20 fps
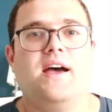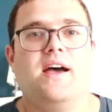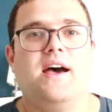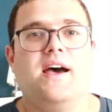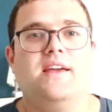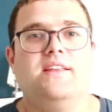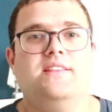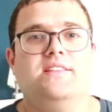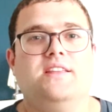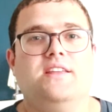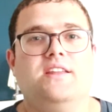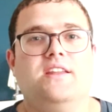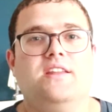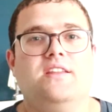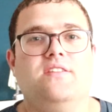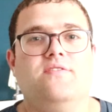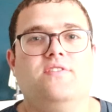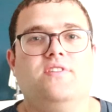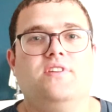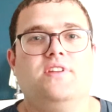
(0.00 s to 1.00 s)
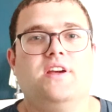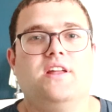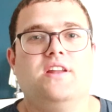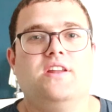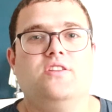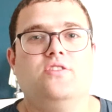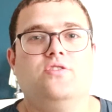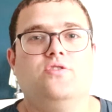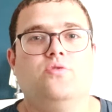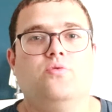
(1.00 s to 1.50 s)
I didn't even get
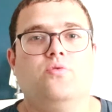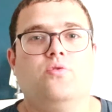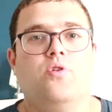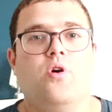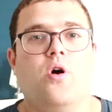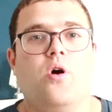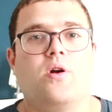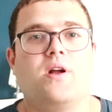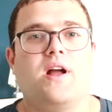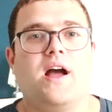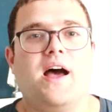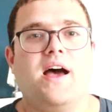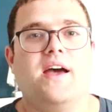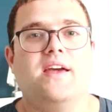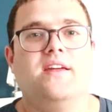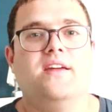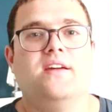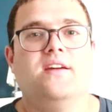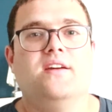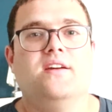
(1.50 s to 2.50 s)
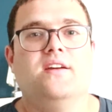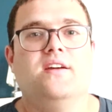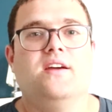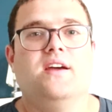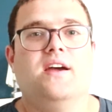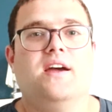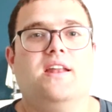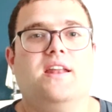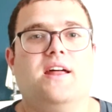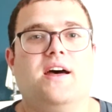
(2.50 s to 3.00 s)
into Hawkeye
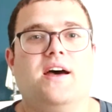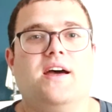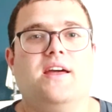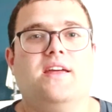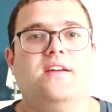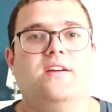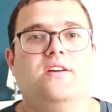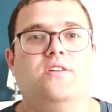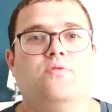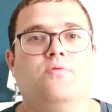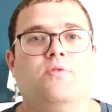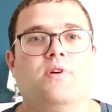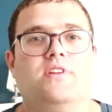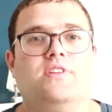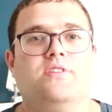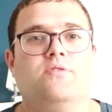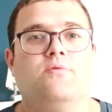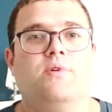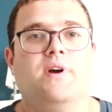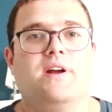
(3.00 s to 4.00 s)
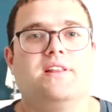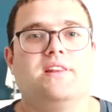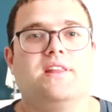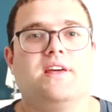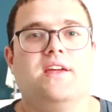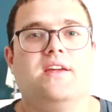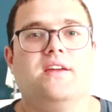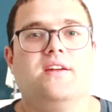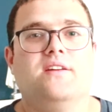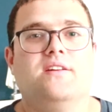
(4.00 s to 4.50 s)
and I quit
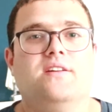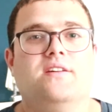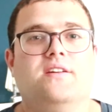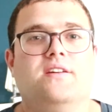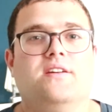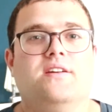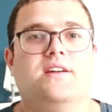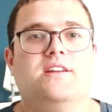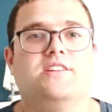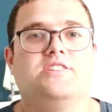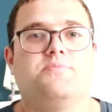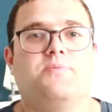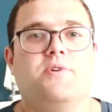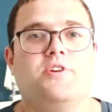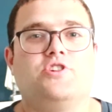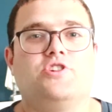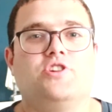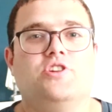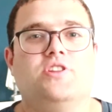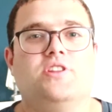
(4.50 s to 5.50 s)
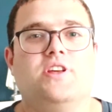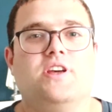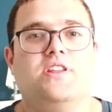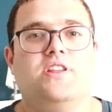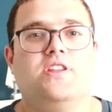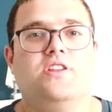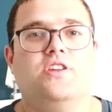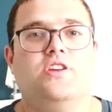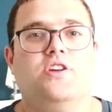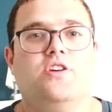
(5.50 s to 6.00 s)
quickly, especially that I
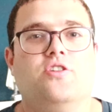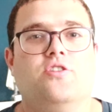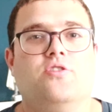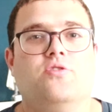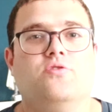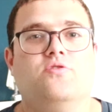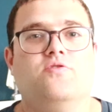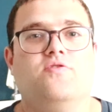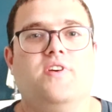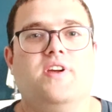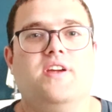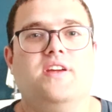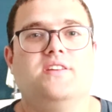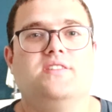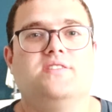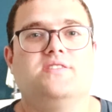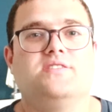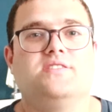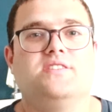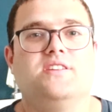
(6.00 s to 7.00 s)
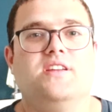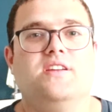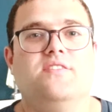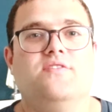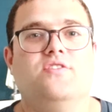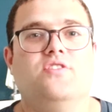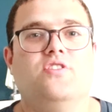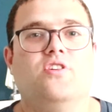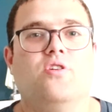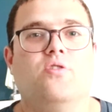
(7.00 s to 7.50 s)
didn't hear good things,
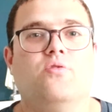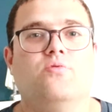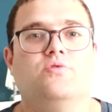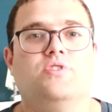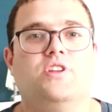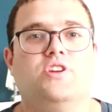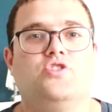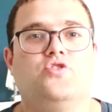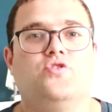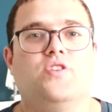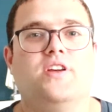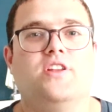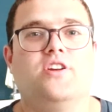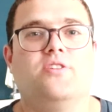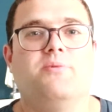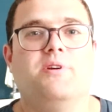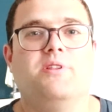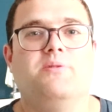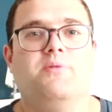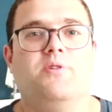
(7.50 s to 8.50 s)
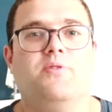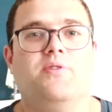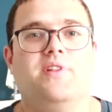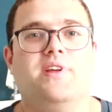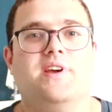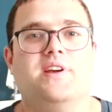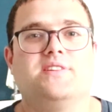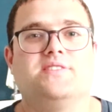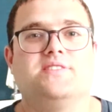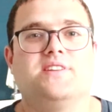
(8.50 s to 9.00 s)
even though the trailer made me
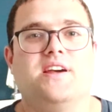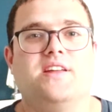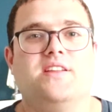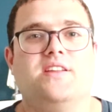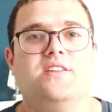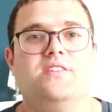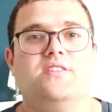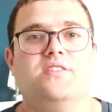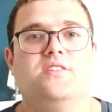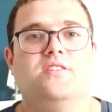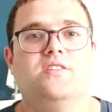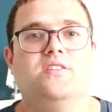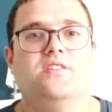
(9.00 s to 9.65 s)
really excited.